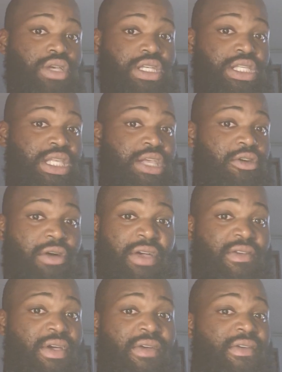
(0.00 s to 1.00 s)
because
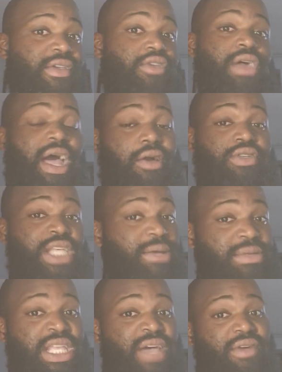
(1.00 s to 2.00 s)
you're not gonna
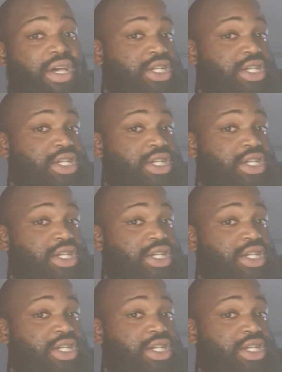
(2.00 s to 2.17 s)
step to David,